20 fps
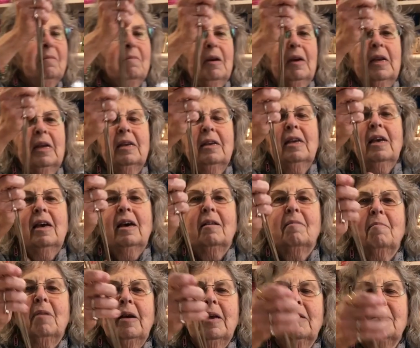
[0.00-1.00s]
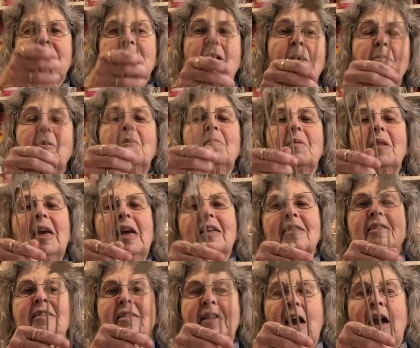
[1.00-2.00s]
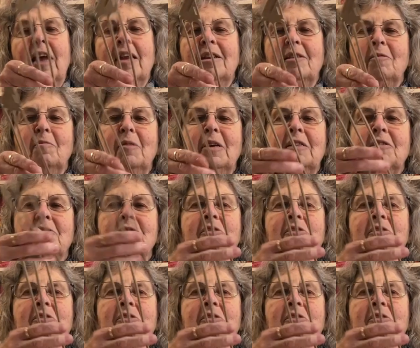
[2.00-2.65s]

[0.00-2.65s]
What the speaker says: my summer plants died in the winter.